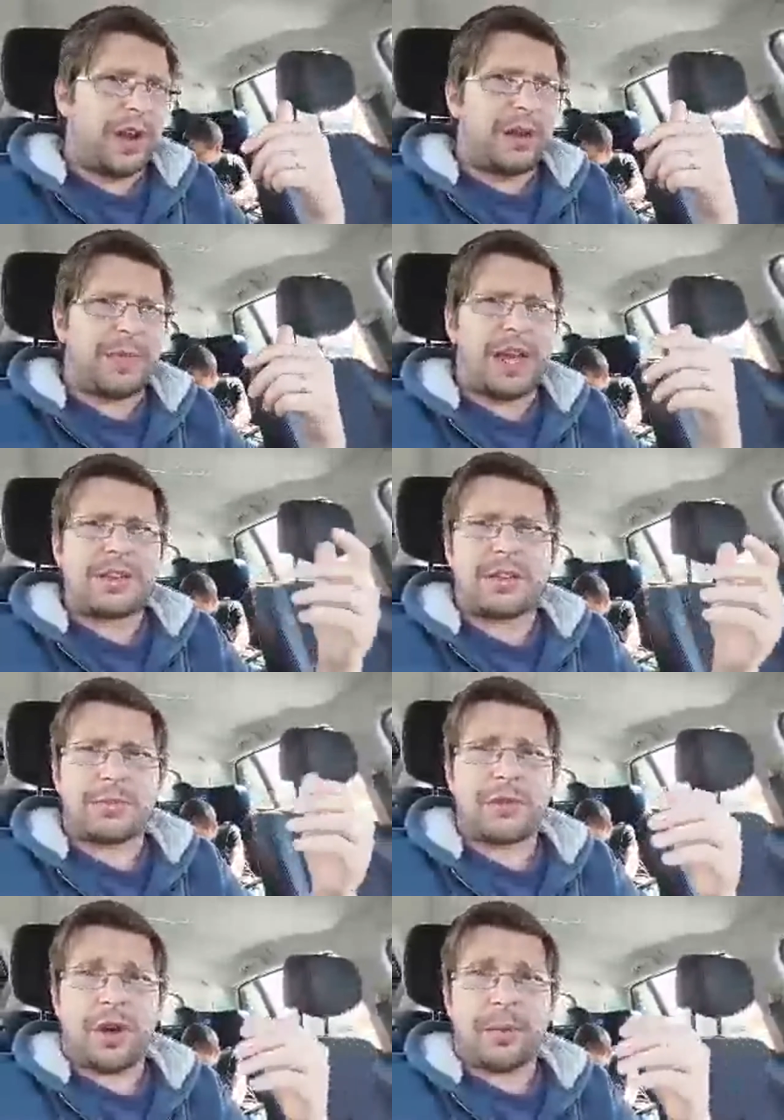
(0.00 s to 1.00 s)
We are uh,
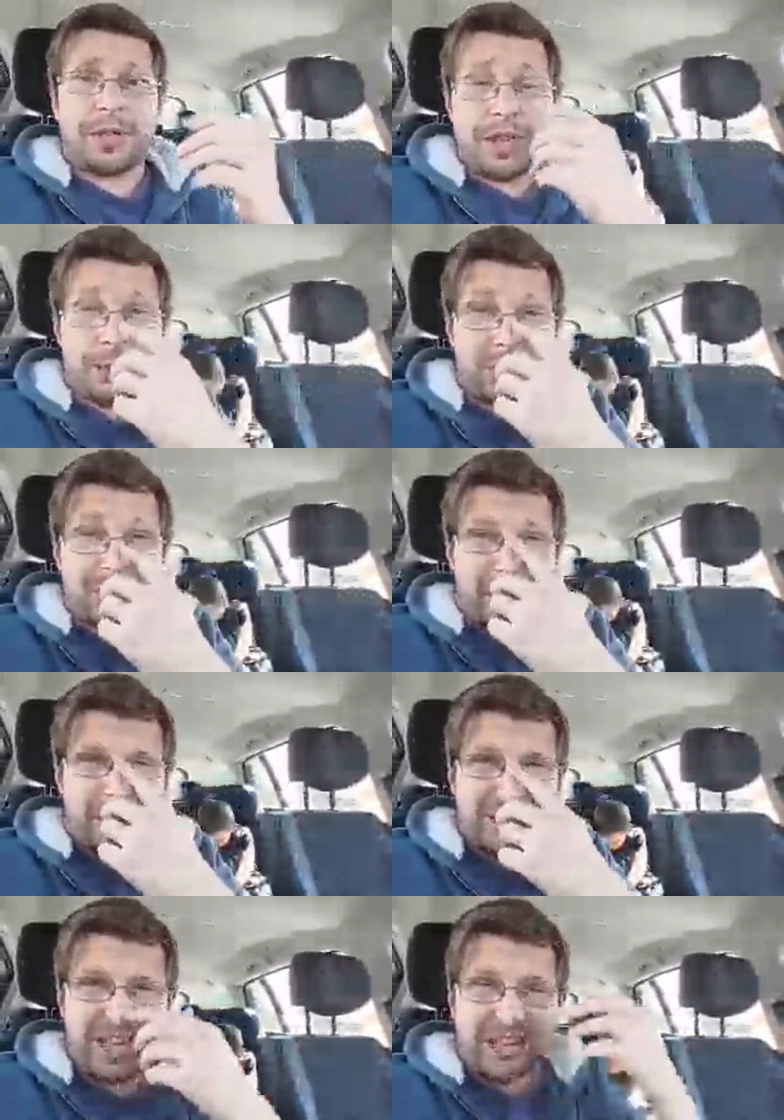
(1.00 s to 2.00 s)
last subscriber check
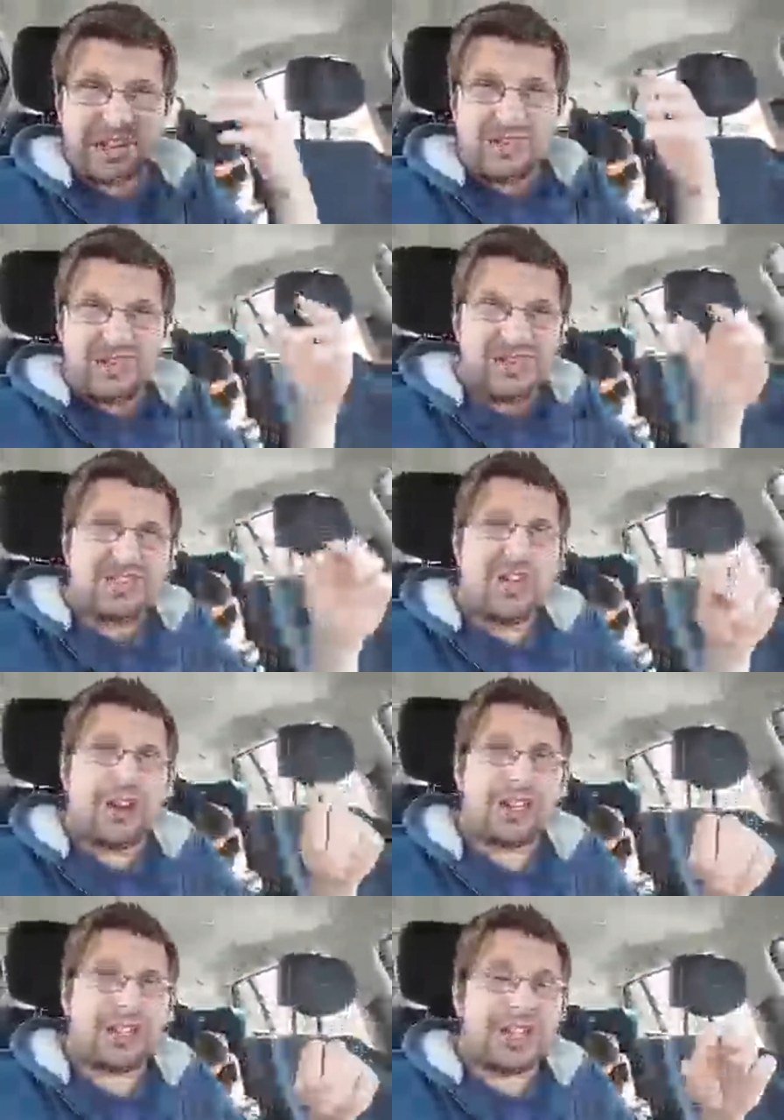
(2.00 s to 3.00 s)
was about
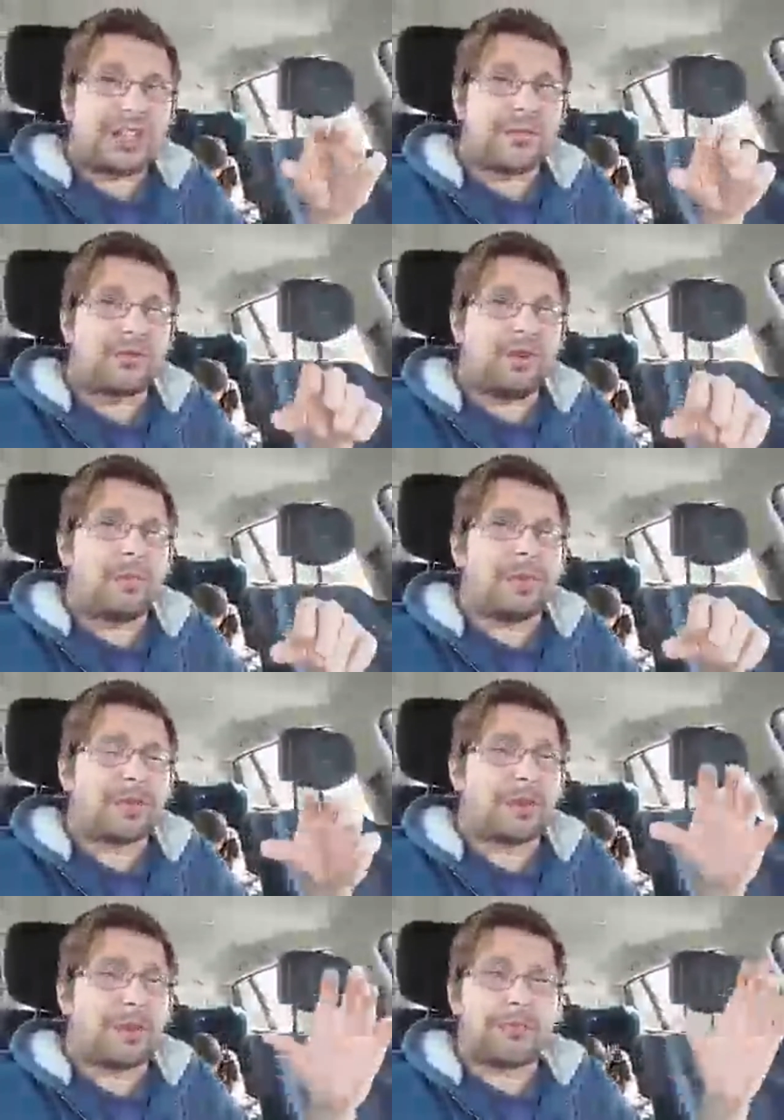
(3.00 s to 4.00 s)
690
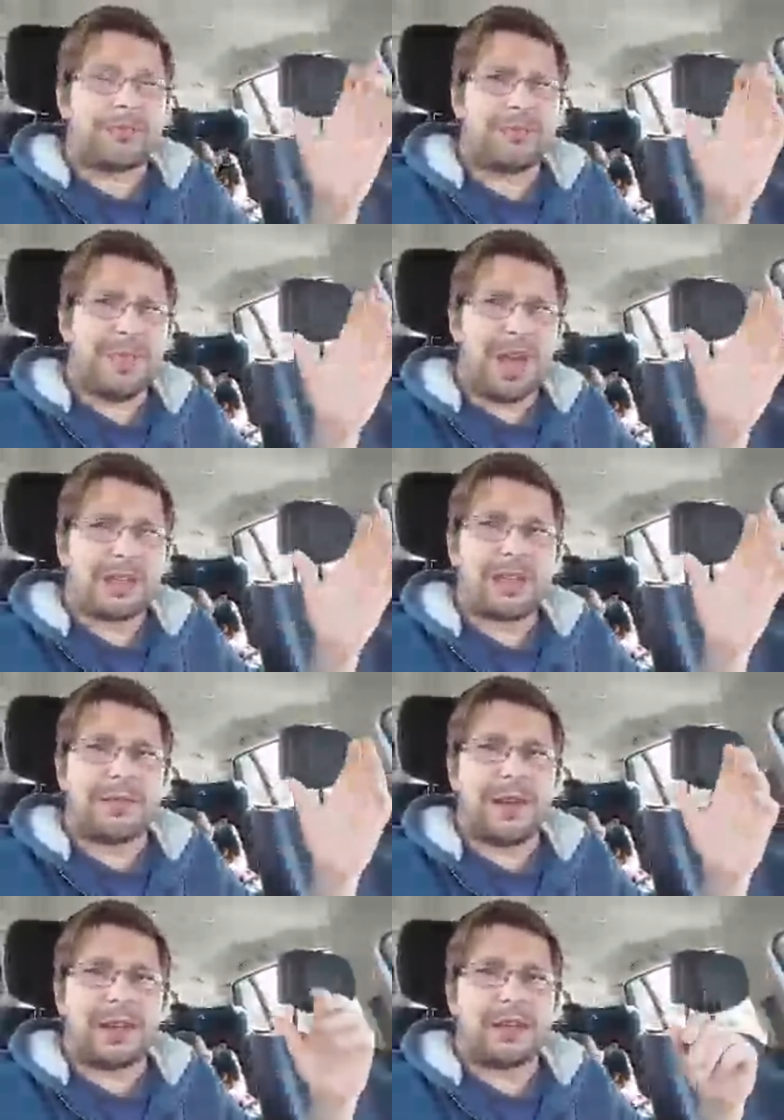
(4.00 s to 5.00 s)
subscribers. So
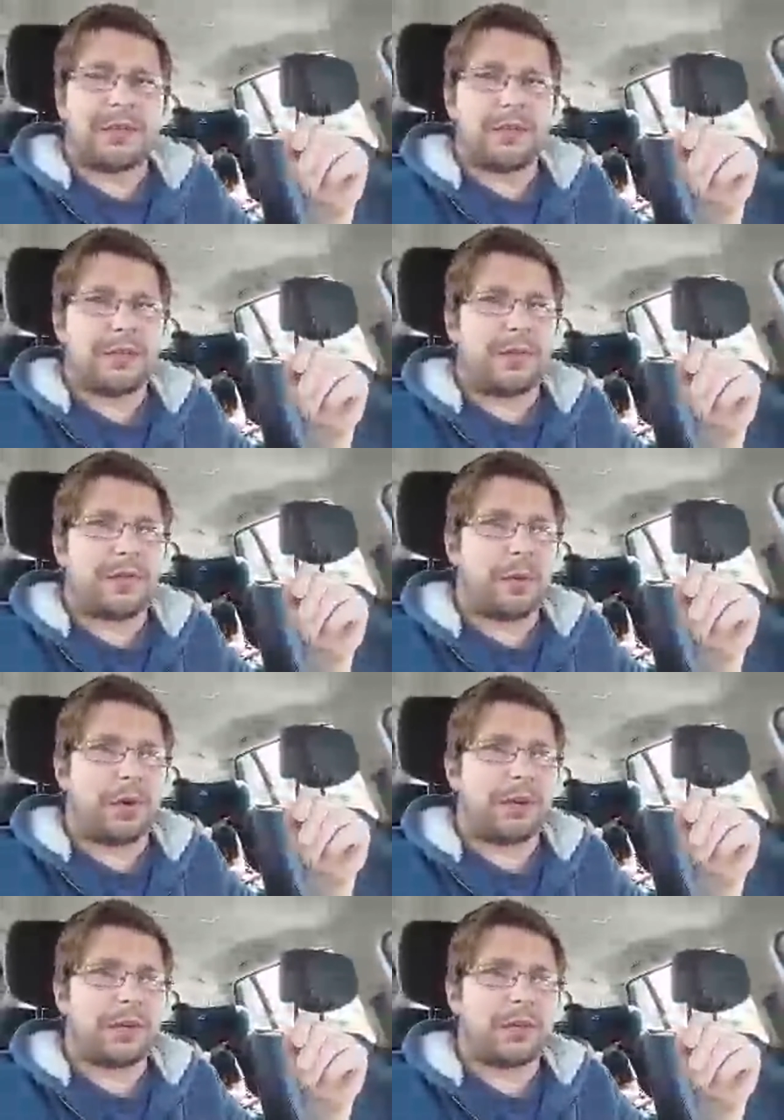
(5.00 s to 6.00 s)
massive thank you to everybody
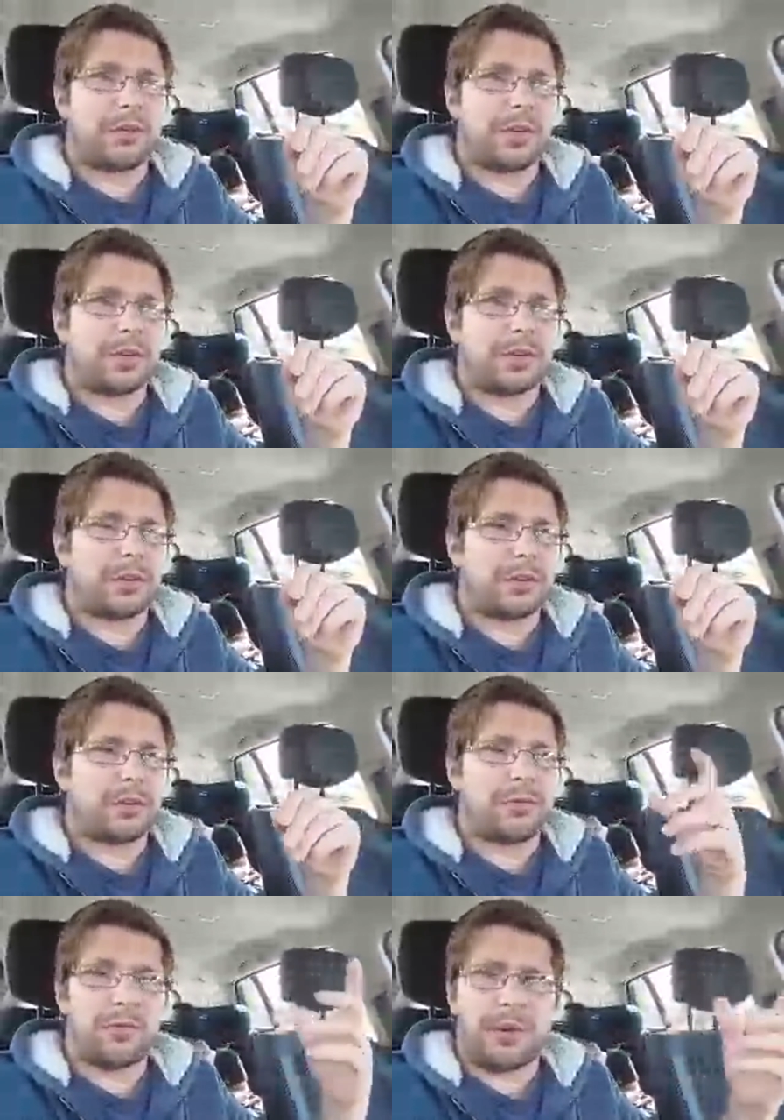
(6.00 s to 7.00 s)
that's joined us and
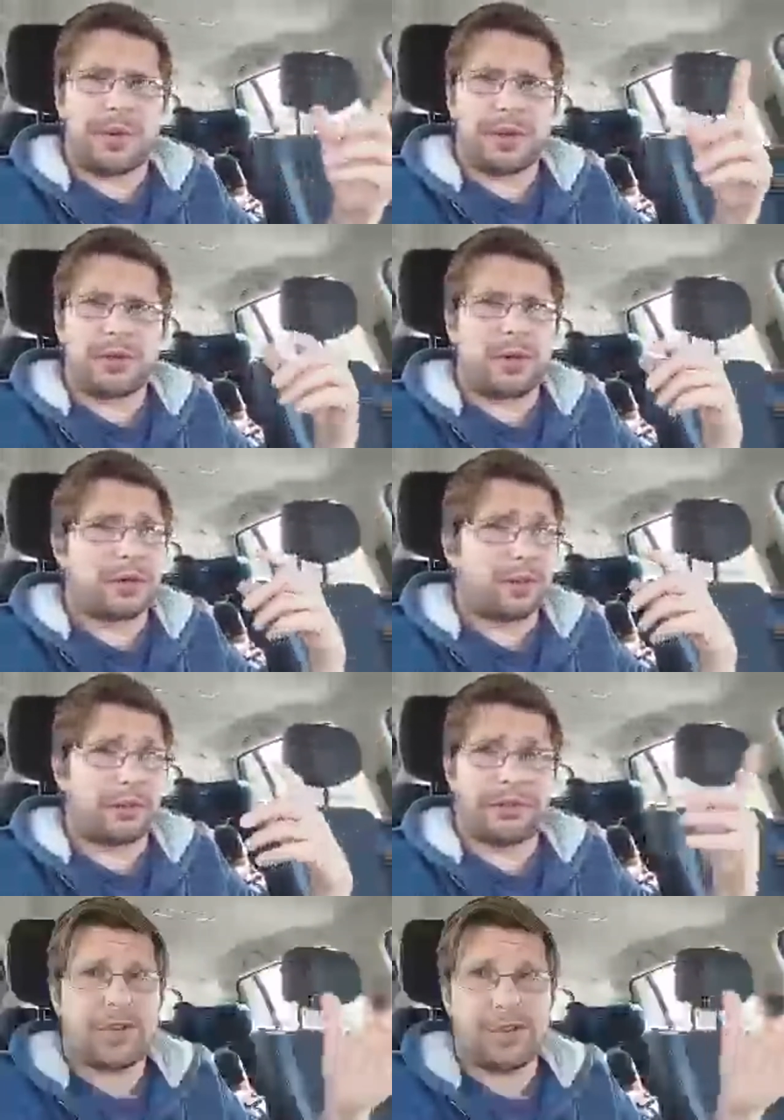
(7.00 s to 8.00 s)
subscribing to us and
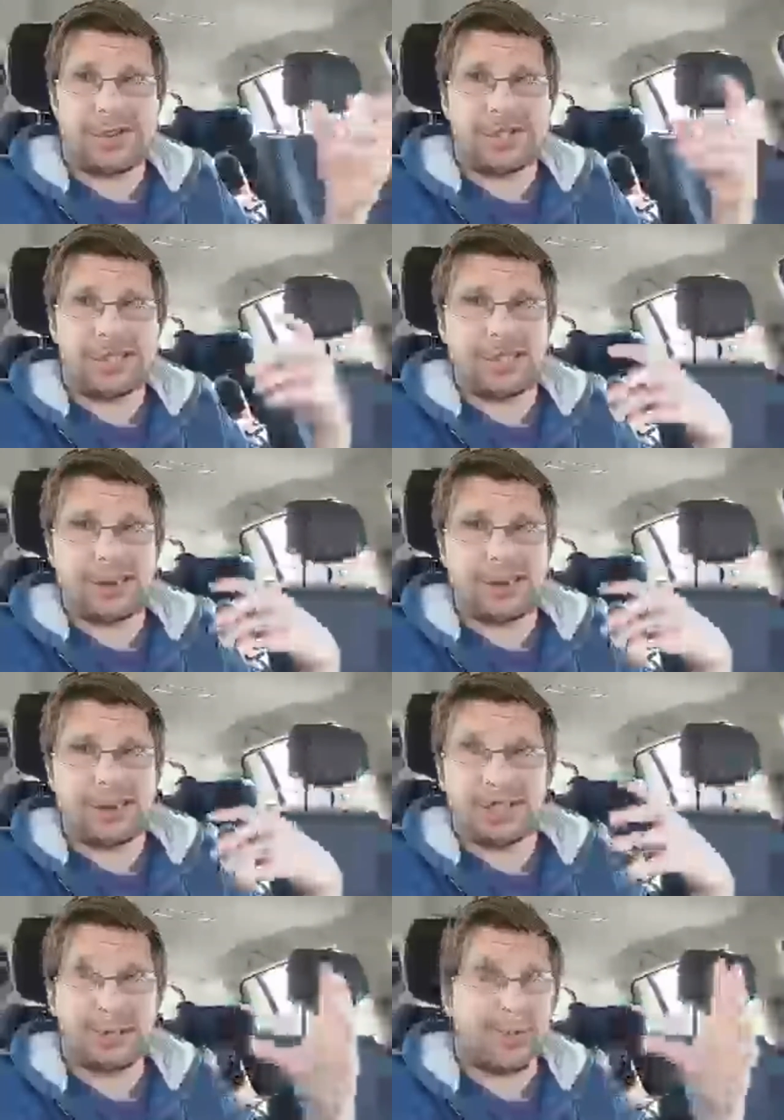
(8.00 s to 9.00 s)
commenting to us and
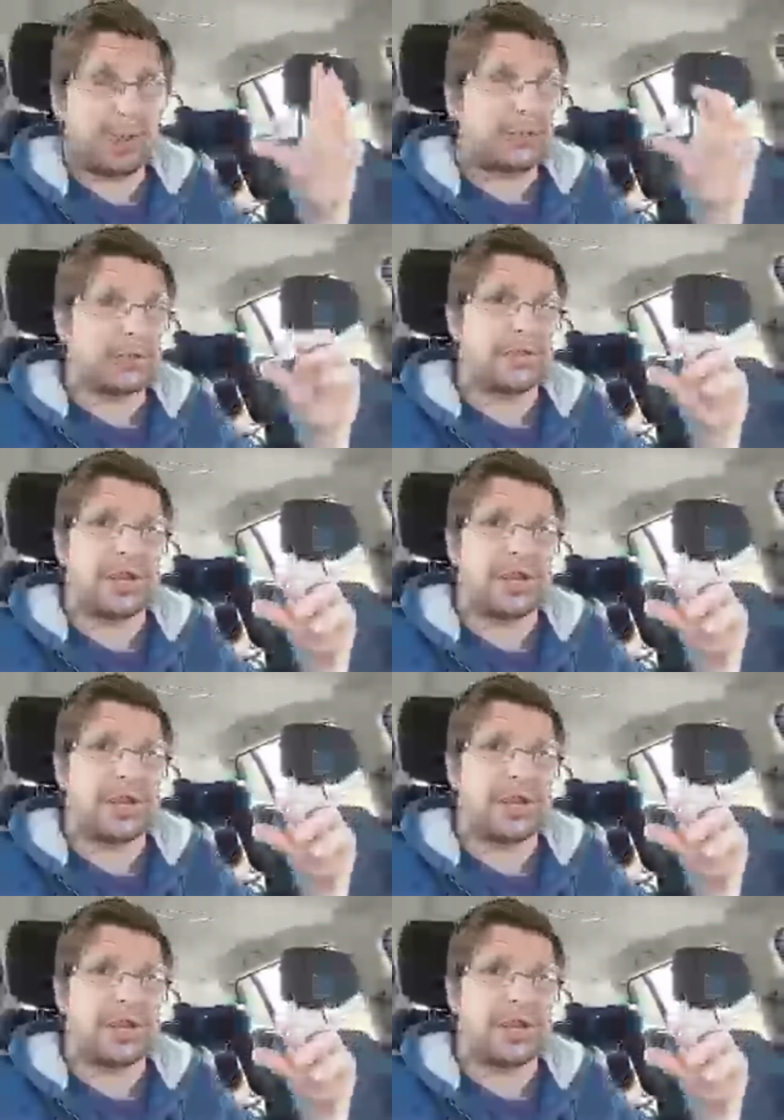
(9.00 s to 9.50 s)
all that sort of stuff.